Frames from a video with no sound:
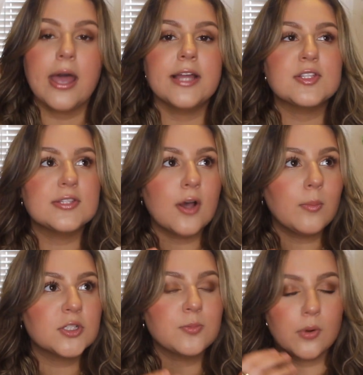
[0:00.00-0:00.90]
It's so
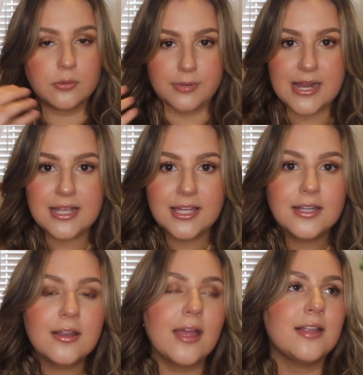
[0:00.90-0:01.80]
much more
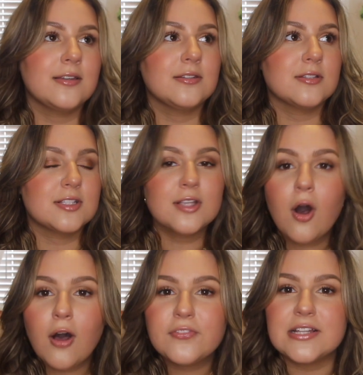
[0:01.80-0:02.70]
radiant and
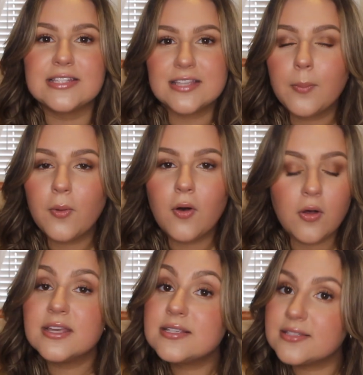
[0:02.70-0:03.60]
soft and
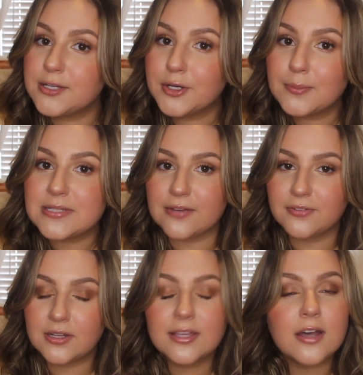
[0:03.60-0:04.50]
supple. This serum
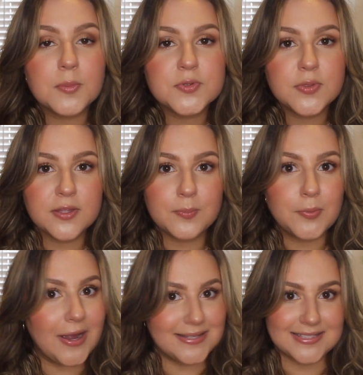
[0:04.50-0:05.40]
definitely comes with a
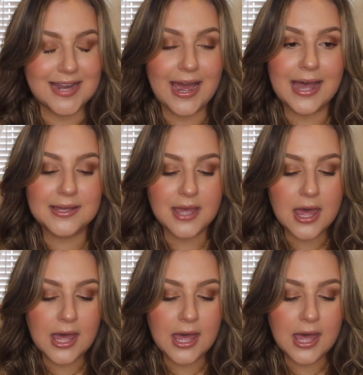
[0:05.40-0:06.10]
price tag.